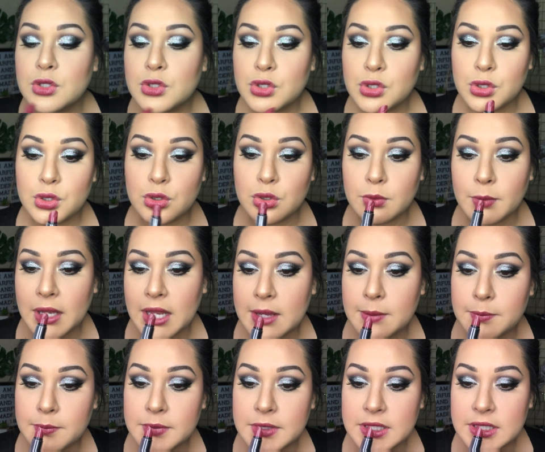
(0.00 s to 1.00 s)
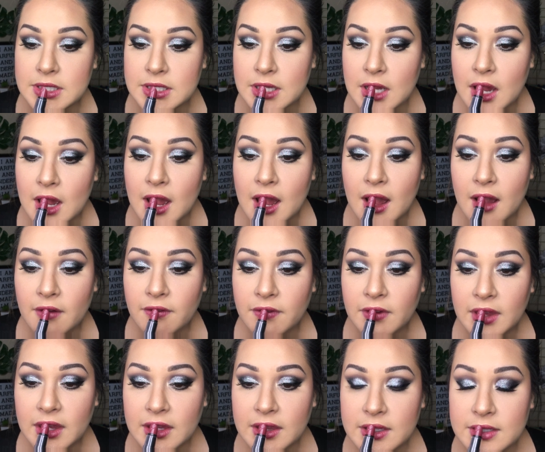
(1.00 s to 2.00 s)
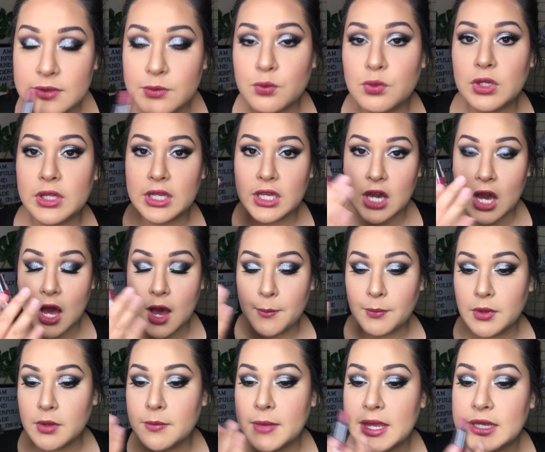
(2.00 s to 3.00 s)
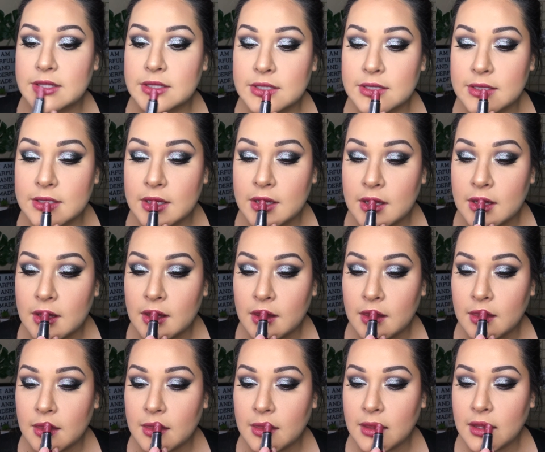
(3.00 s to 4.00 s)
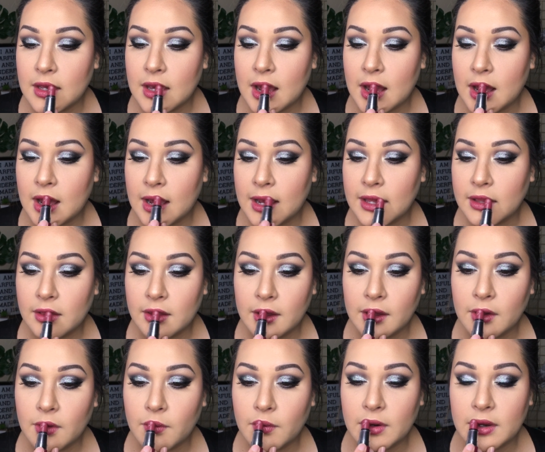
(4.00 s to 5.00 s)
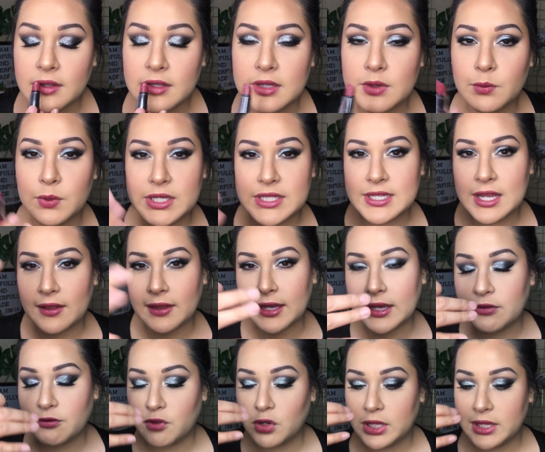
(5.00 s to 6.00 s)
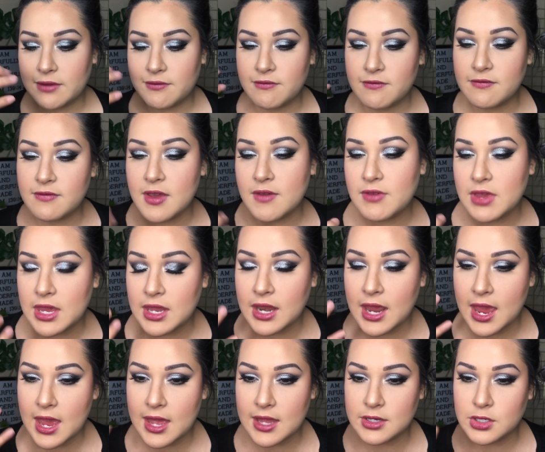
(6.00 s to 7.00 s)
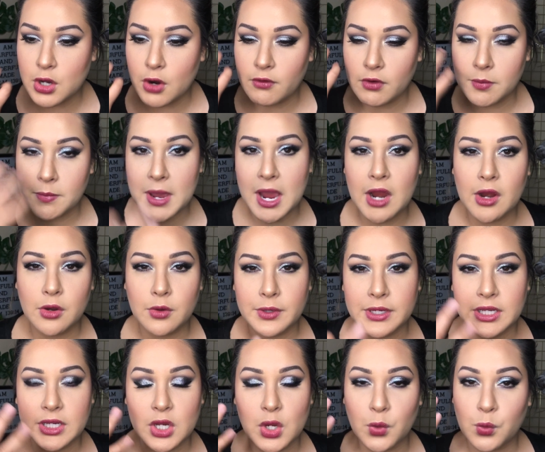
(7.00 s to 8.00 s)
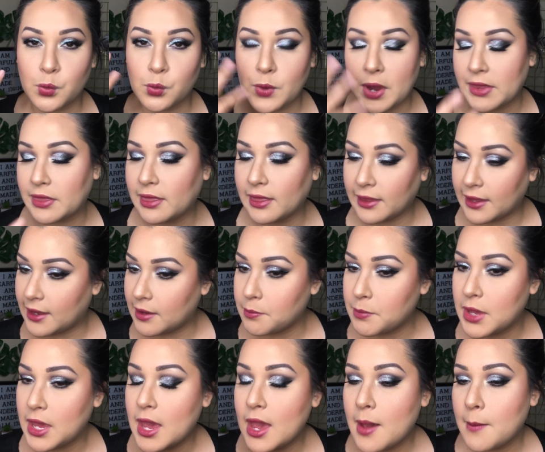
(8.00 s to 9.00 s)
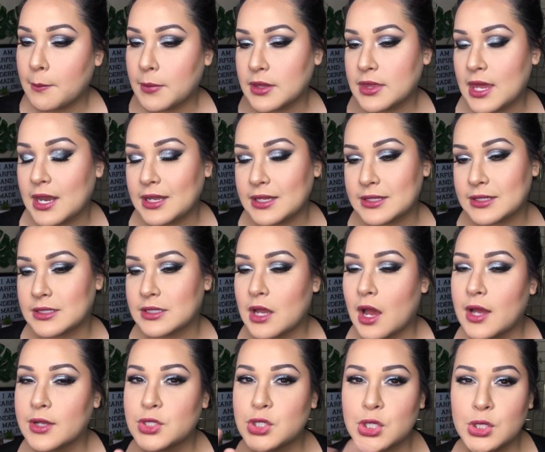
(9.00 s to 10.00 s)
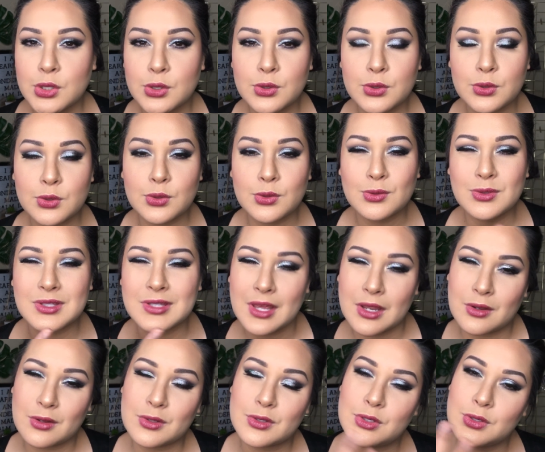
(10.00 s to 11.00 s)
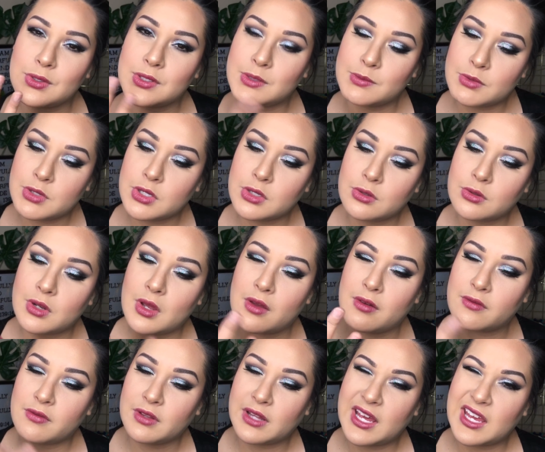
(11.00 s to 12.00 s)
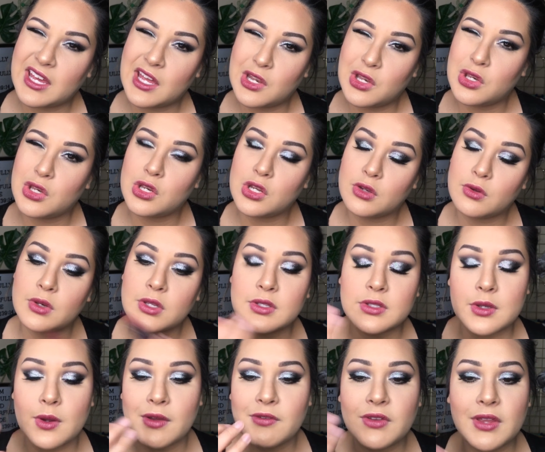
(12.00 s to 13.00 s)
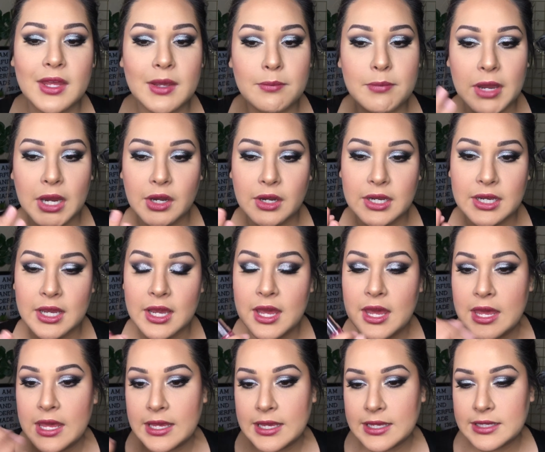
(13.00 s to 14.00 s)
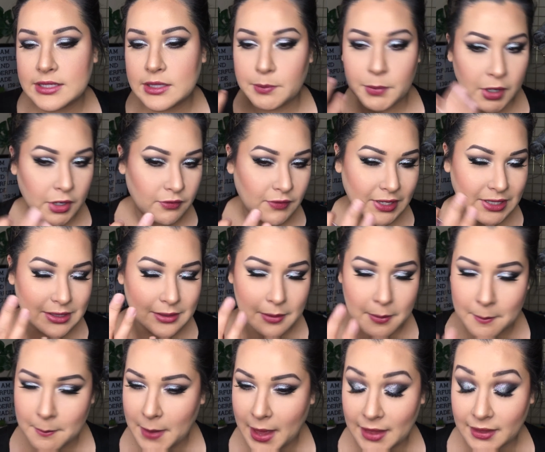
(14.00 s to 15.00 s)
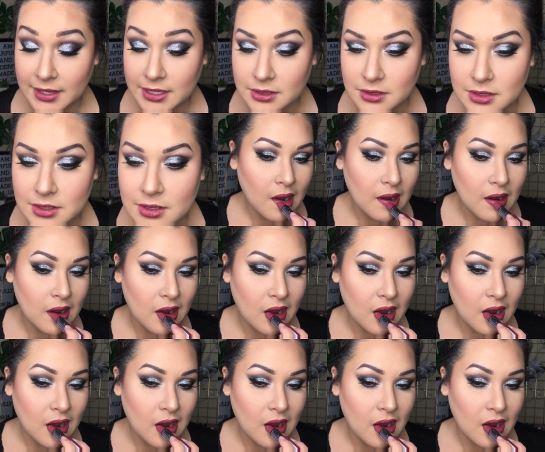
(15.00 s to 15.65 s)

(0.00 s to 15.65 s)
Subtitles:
to my lips. I feel like this really complements the eye look where it's not like a really vivid and overpowering red lip, but then it's not too subtle, too subdued of like a nude. So I feel like berry is the perfect balance.